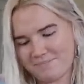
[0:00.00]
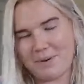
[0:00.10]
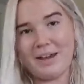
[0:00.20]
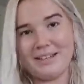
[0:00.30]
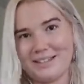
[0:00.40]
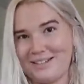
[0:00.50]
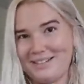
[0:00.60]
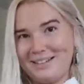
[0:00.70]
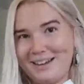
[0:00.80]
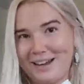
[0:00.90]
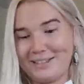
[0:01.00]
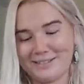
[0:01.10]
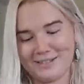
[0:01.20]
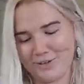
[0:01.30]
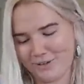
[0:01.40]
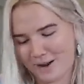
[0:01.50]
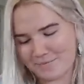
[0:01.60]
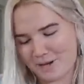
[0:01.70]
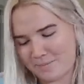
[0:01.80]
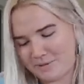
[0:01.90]
but it's still
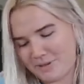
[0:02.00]
wrapped up,